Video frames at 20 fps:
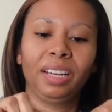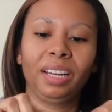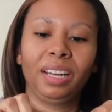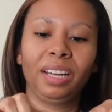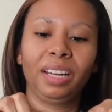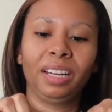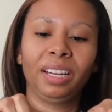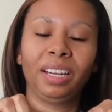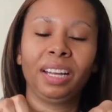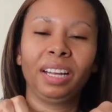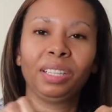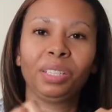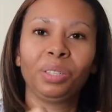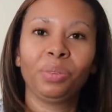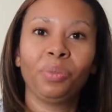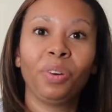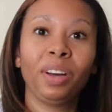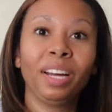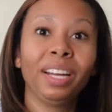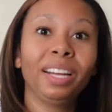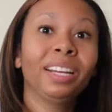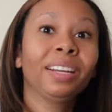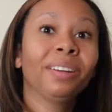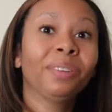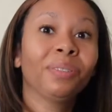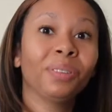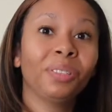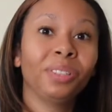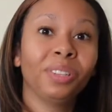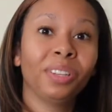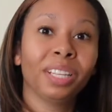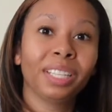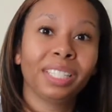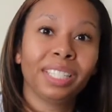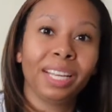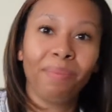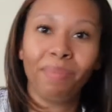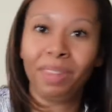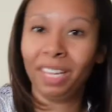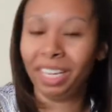And that's one. We'll do the
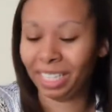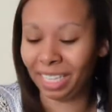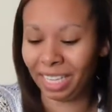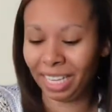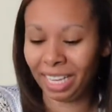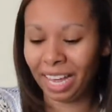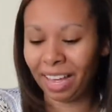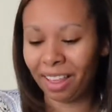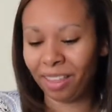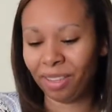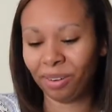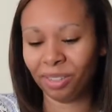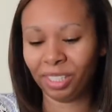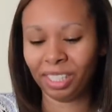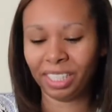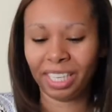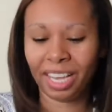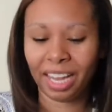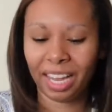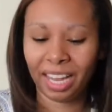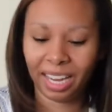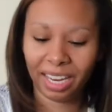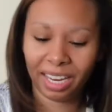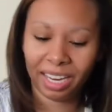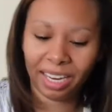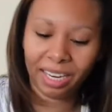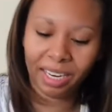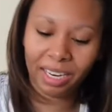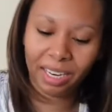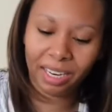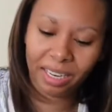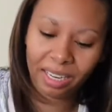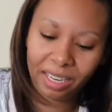same thing to the other side.